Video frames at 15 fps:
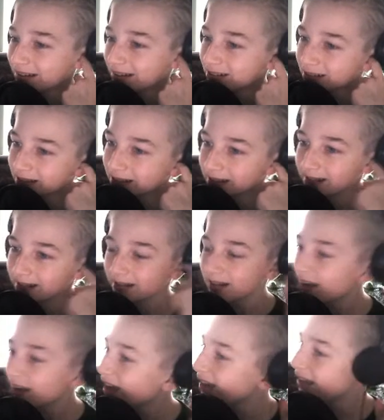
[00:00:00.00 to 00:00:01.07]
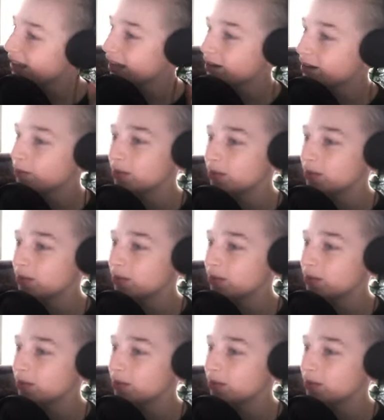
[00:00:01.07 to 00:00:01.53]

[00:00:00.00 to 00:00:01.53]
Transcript: And then we'd like run around the